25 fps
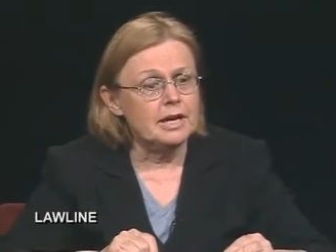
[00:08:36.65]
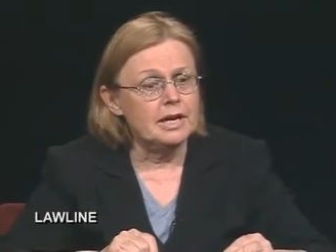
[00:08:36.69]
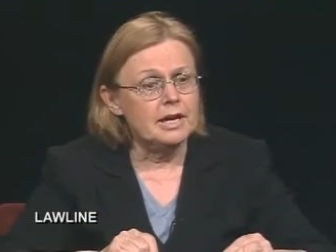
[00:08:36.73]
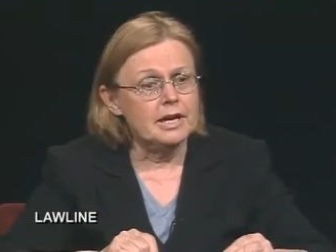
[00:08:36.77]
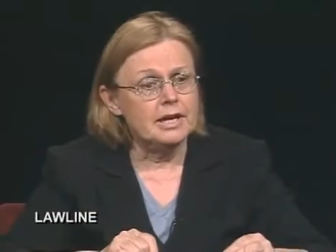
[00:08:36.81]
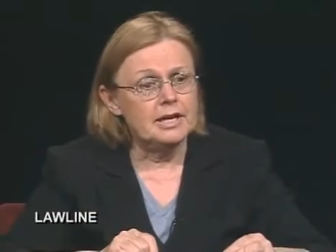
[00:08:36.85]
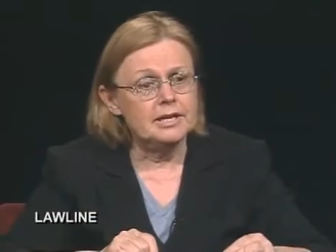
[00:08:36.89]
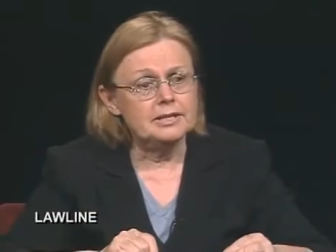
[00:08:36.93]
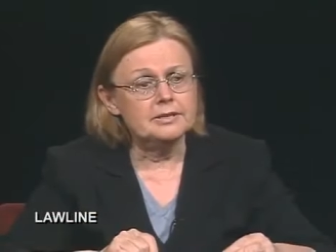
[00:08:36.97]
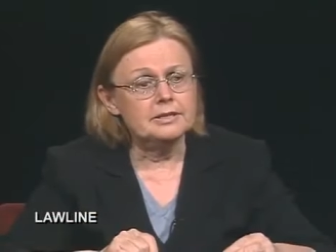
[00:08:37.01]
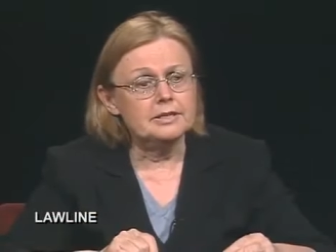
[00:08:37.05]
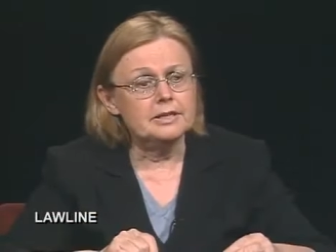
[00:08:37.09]

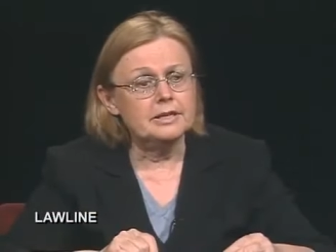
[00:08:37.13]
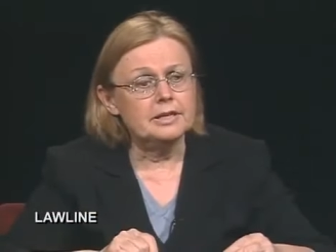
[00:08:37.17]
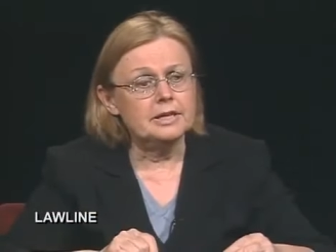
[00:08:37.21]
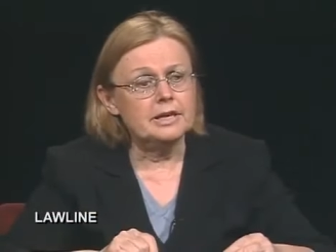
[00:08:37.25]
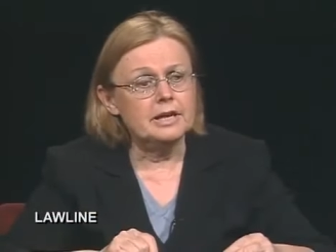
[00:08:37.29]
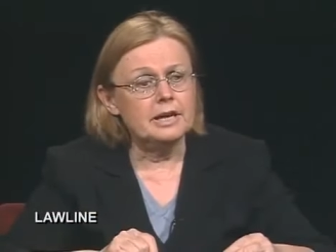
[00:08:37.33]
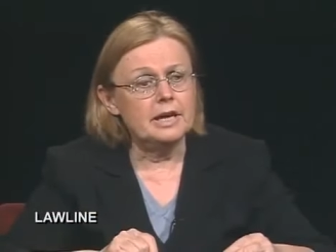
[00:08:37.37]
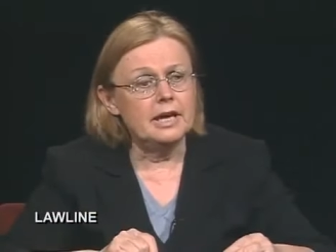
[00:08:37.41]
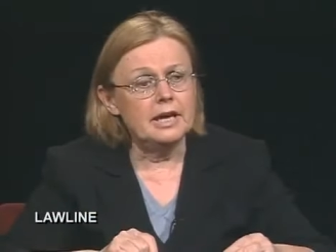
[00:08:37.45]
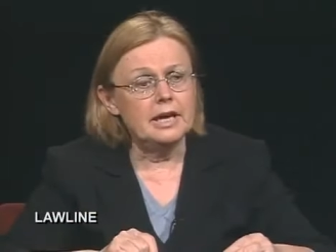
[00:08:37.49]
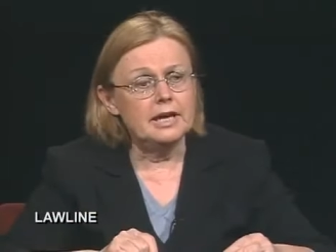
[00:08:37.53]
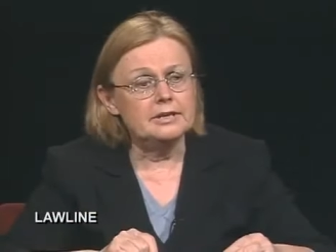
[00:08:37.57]
and
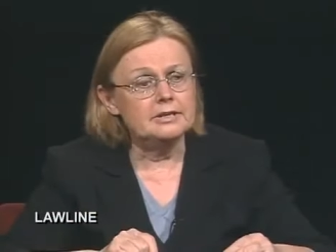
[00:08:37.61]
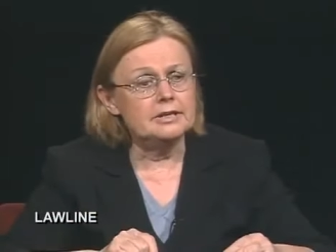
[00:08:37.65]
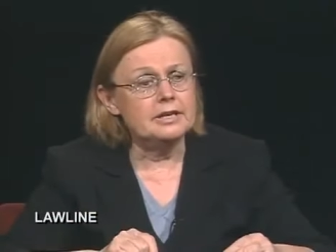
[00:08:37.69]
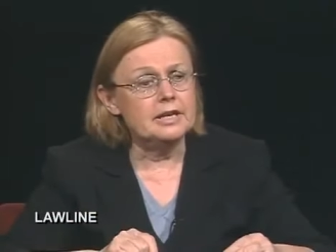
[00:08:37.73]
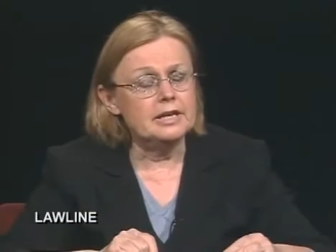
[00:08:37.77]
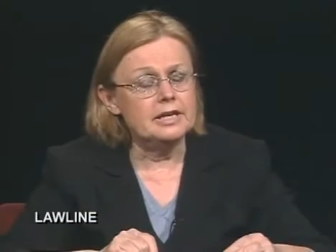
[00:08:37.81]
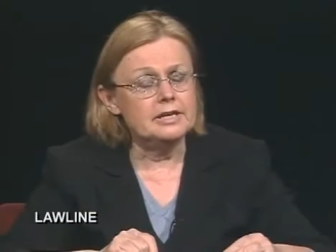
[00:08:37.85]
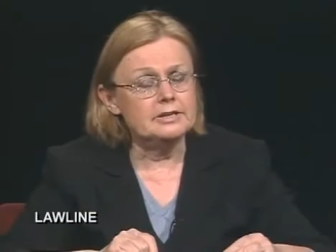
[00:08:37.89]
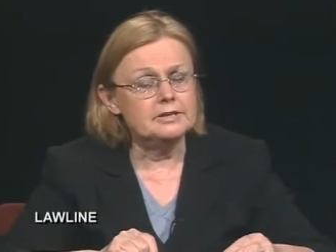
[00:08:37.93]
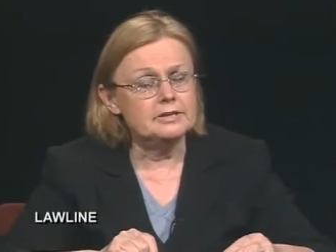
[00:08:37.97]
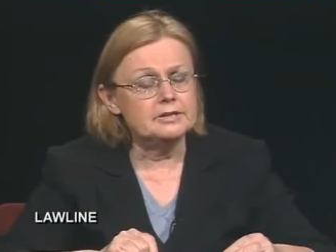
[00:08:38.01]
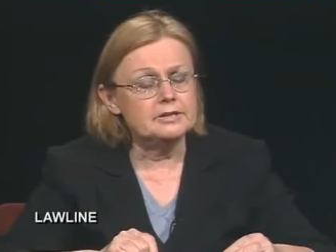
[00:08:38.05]
and
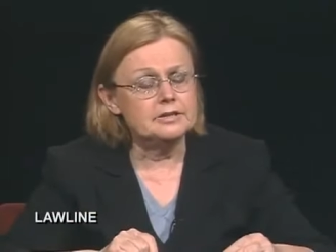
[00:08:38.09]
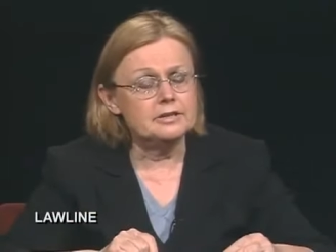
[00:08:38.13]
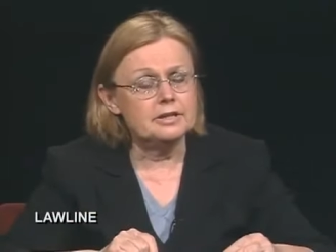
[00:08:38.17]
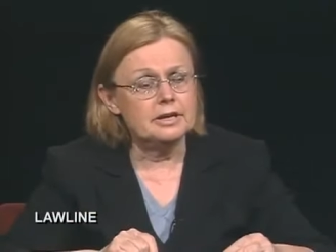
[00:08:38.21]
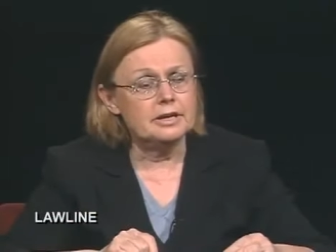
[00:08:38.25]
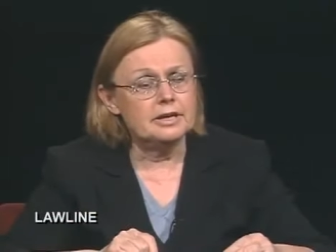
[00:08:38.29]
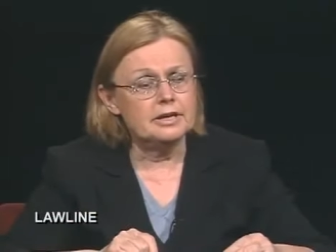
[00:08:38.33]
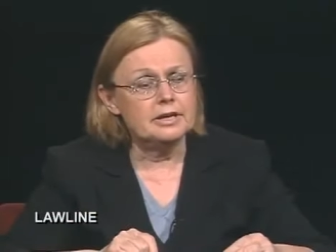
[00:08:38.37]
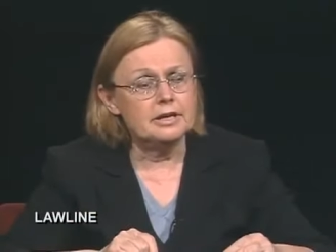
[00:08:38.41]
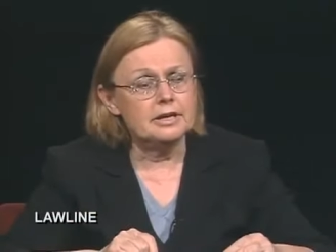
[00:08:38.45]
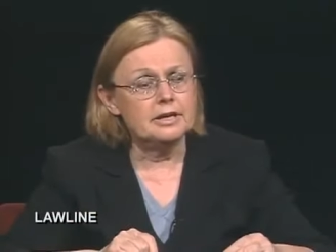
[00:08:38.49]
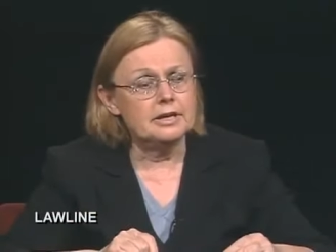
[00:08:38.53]
it's
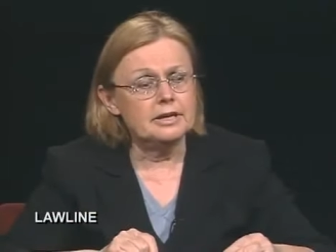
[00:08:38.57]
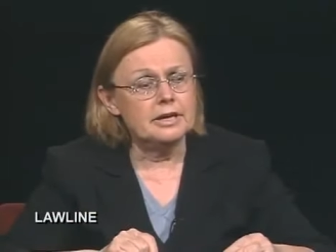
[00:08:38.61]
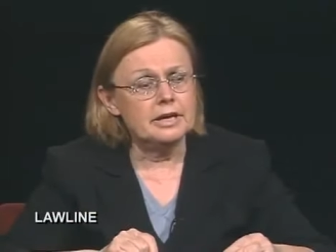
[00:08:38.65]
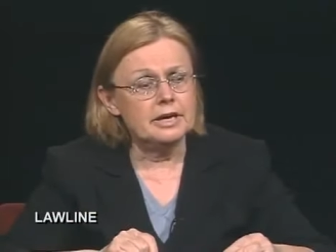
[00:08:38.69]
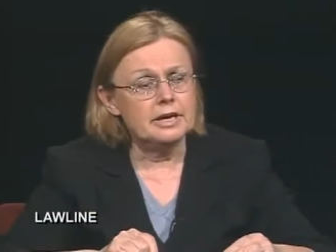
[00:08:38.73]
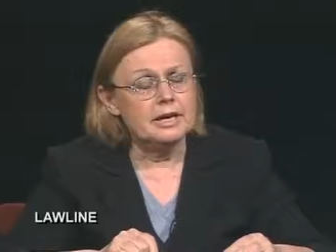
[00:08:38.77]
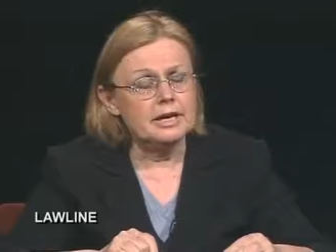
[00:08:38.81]
uh,